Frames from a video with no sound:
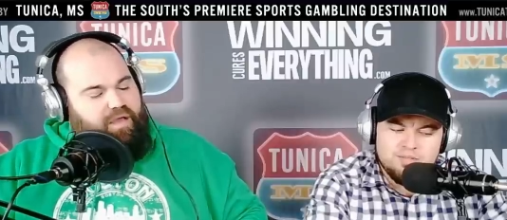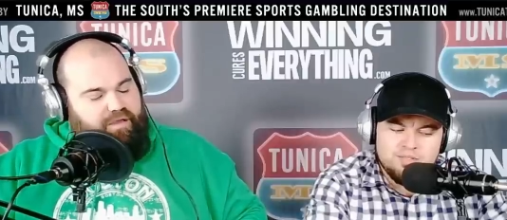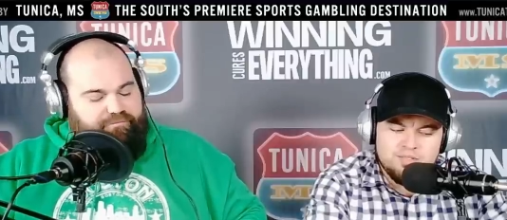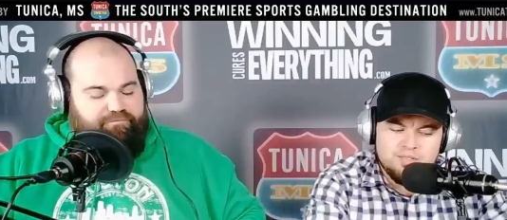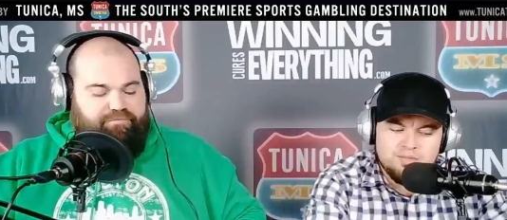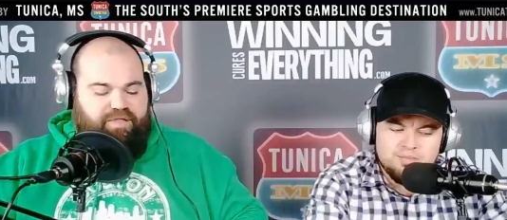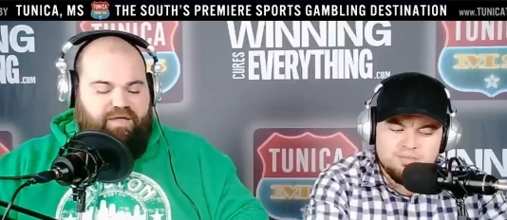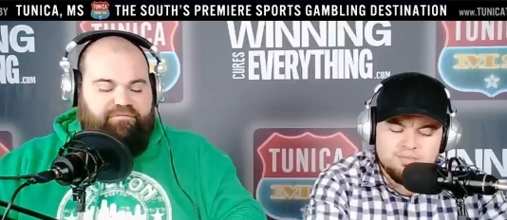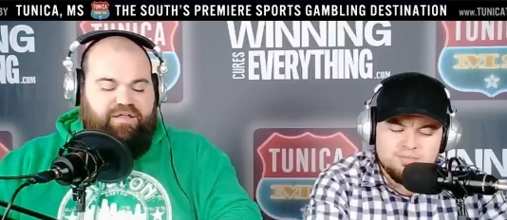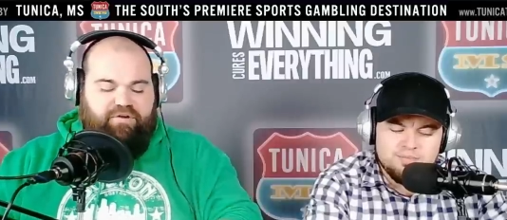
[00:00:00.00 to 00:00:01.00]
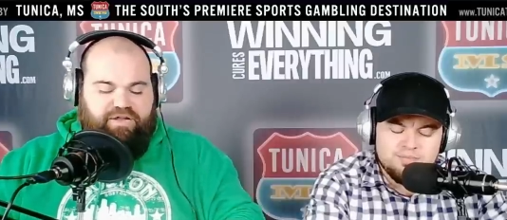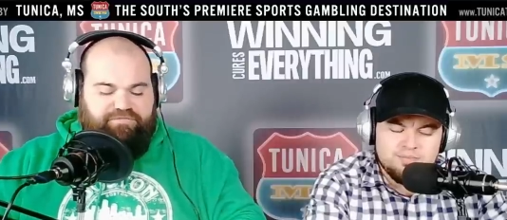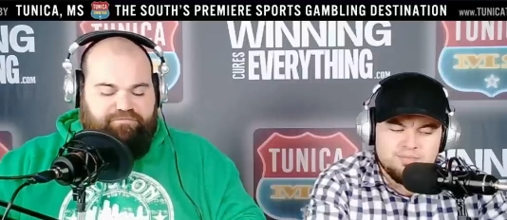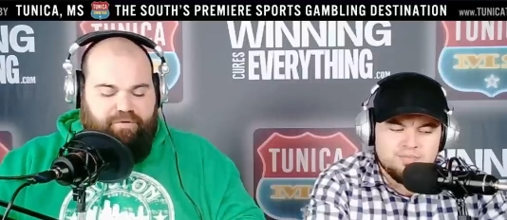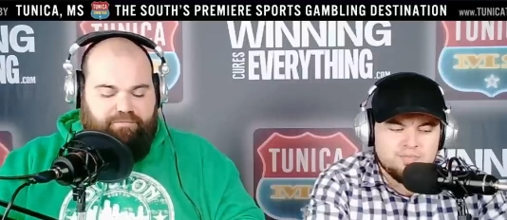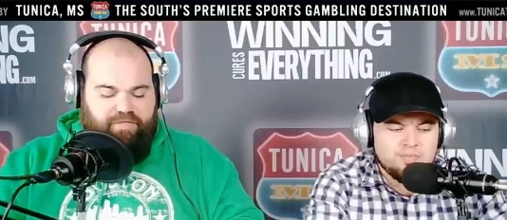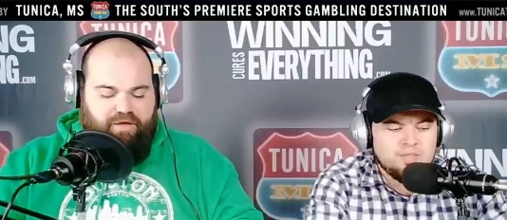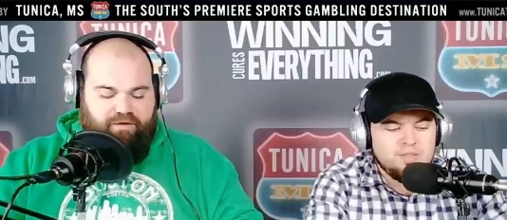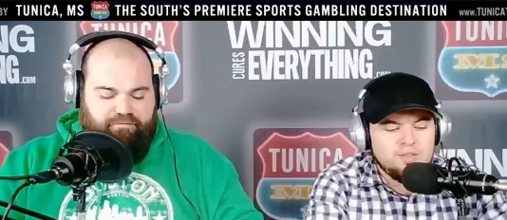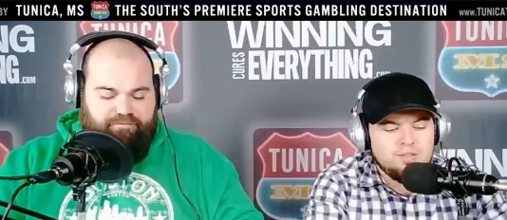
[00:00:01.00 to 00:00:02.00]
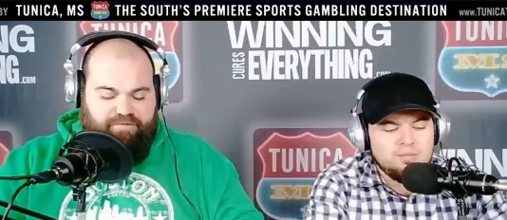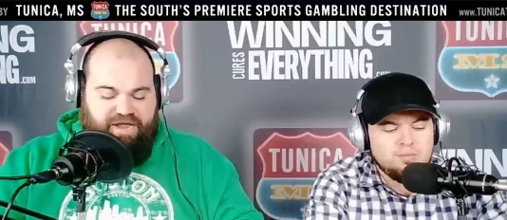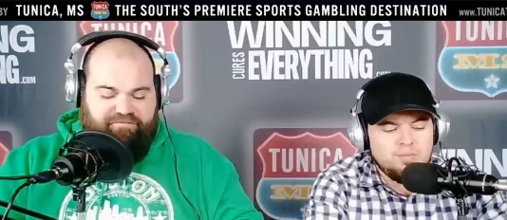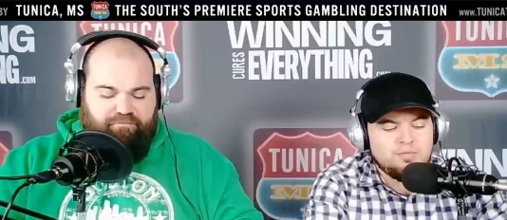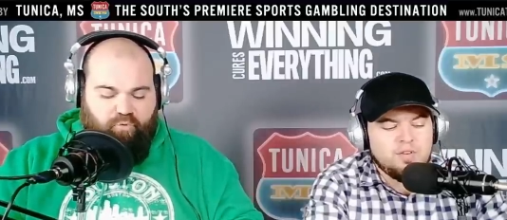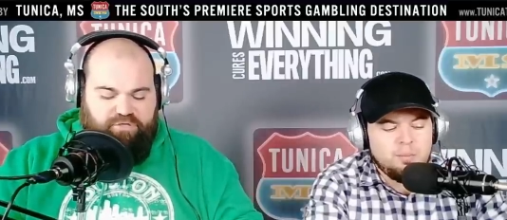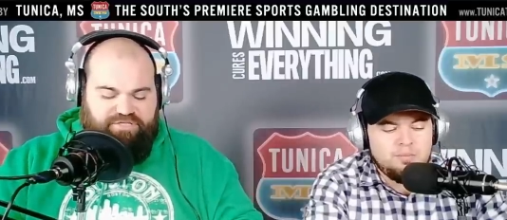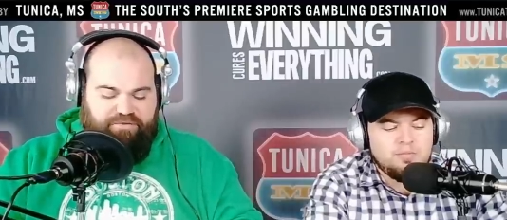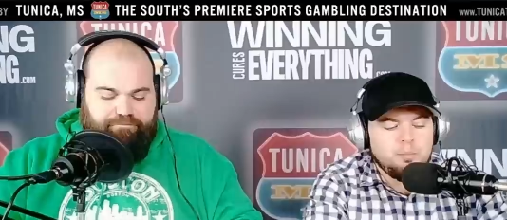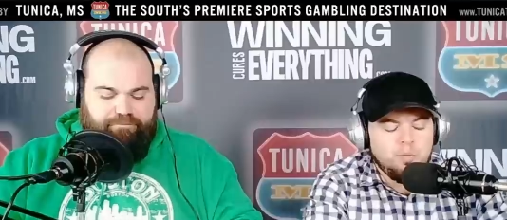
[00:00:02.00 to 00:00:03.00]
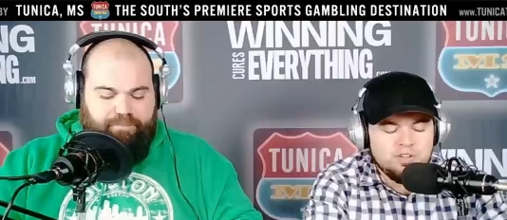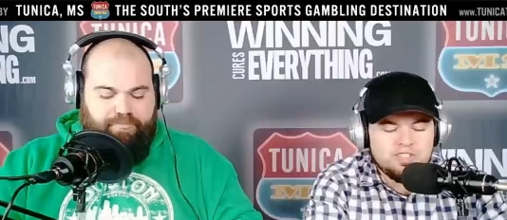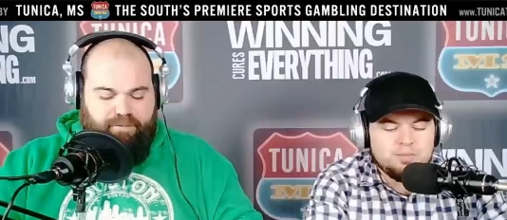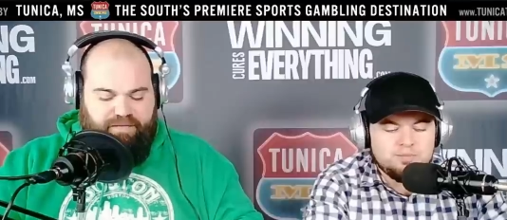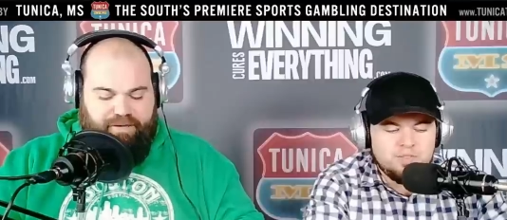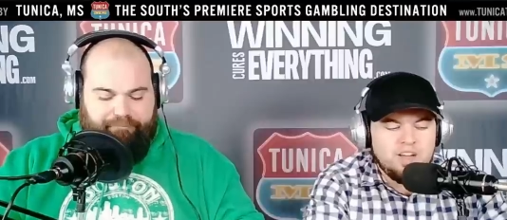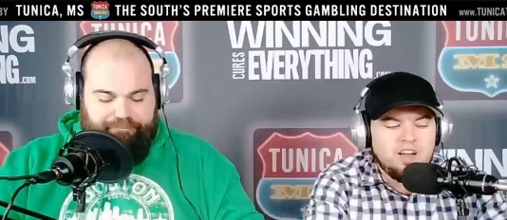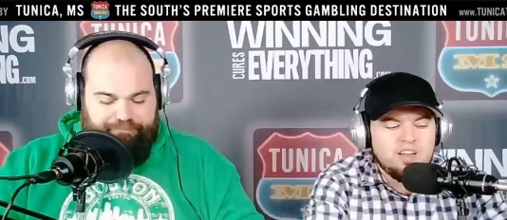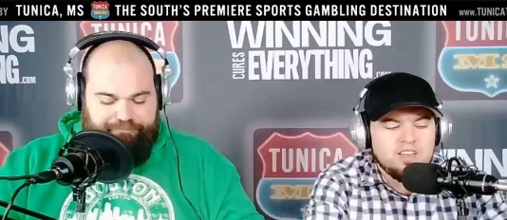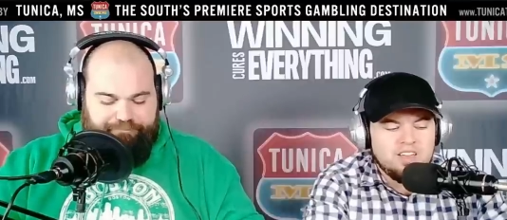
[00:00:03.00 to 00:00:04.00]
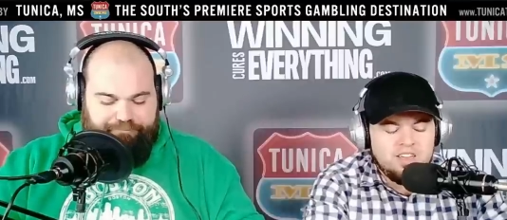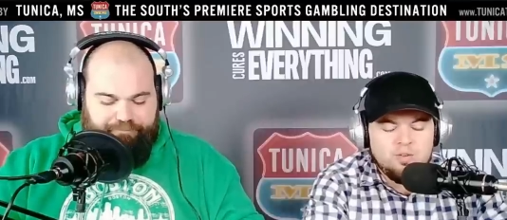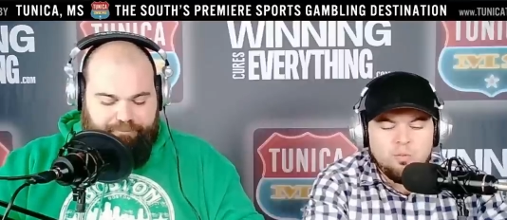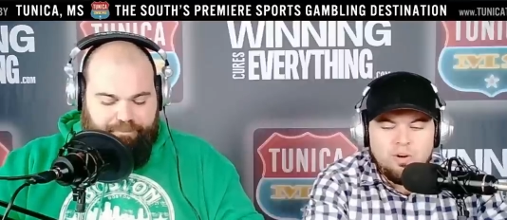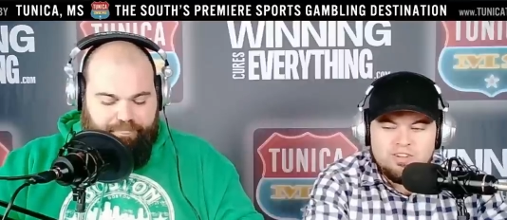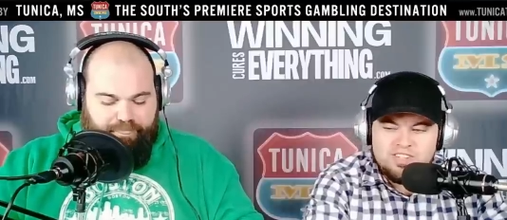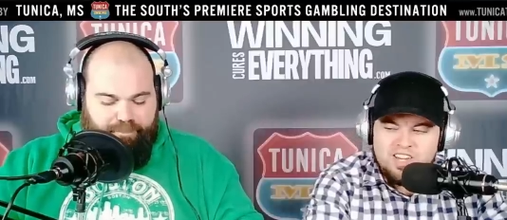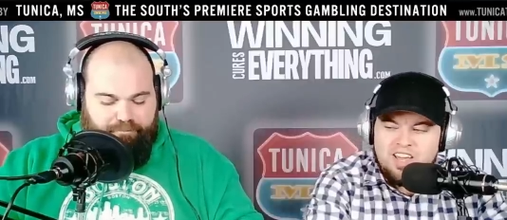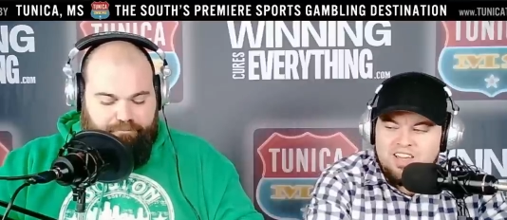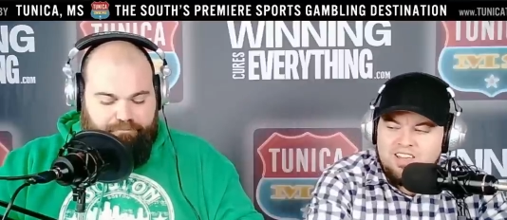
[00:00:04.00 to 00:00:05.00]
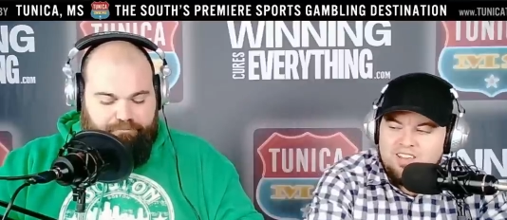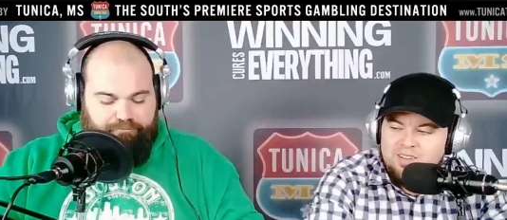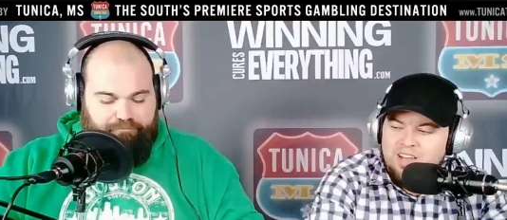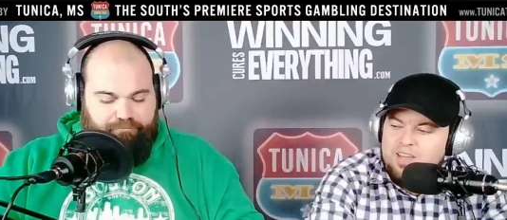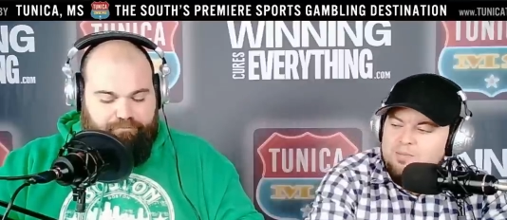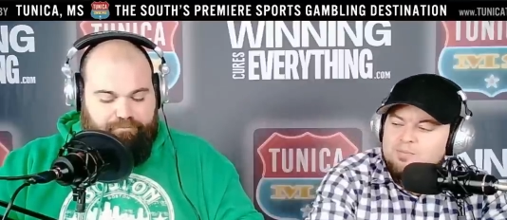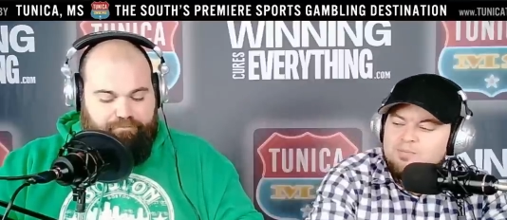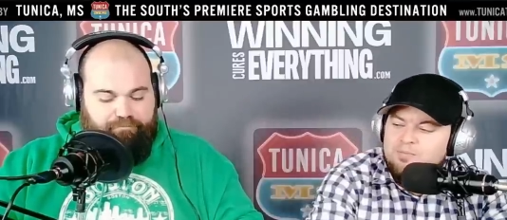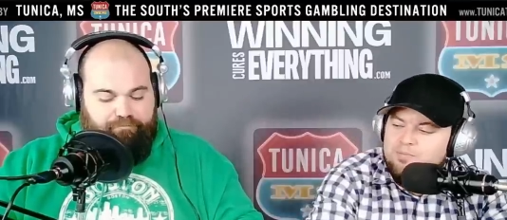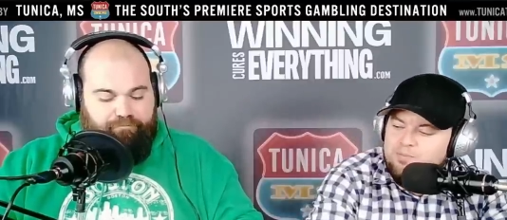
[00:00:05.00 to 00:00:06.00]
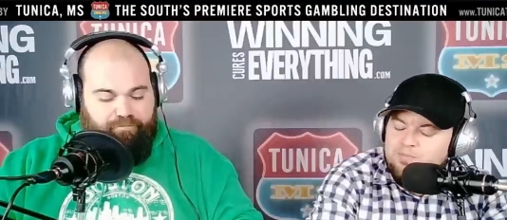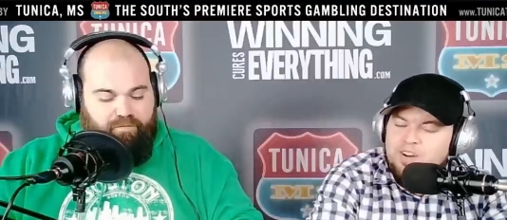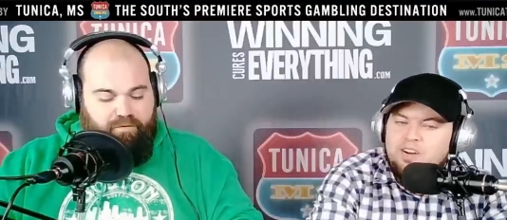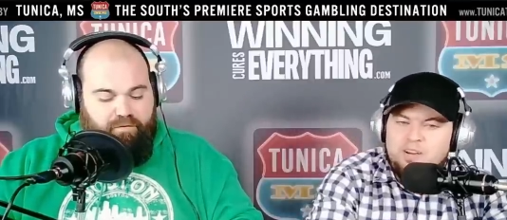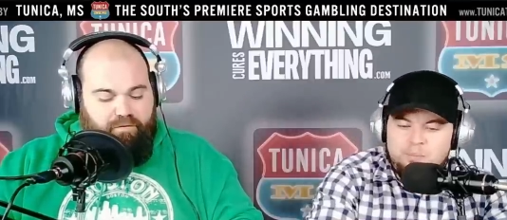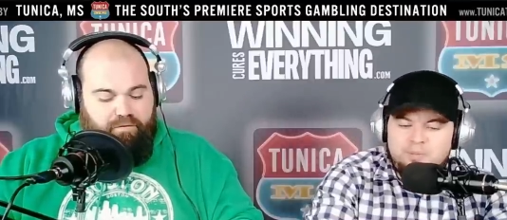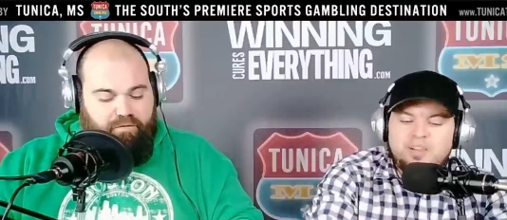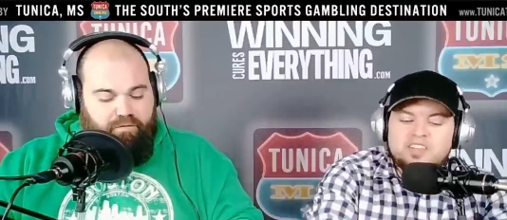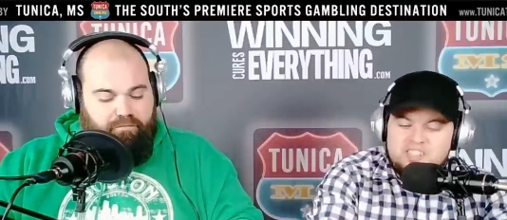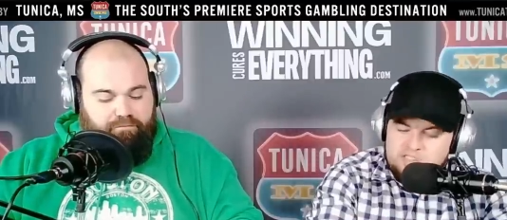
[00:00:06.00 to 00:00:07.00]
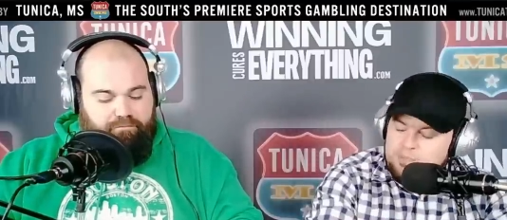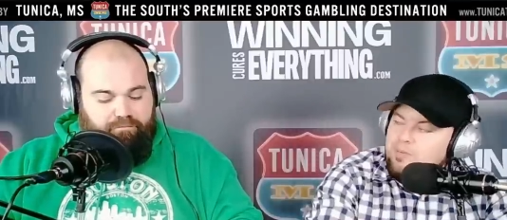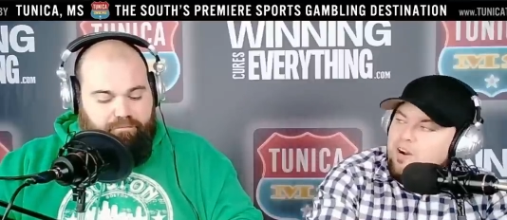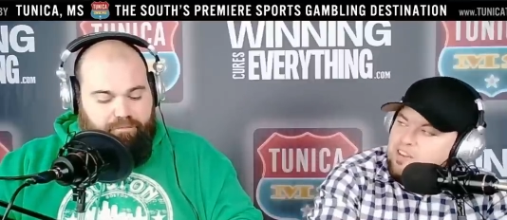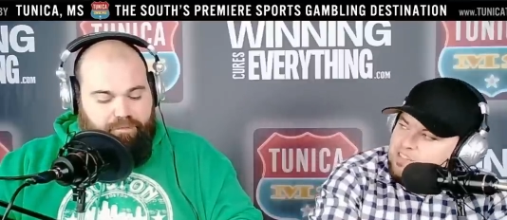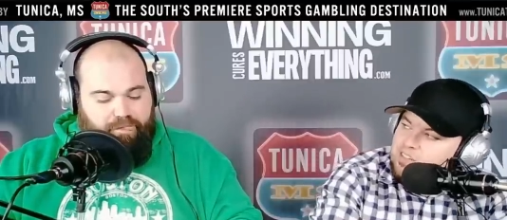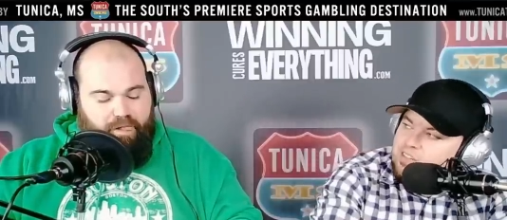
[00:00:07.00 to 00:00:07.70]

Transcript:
Speaker 1: uh, yeah, Vander Esch from the the guy from, from Boise. From Boise, yeah, yeah.
Speaker 2: He was a a very pleasant surprise.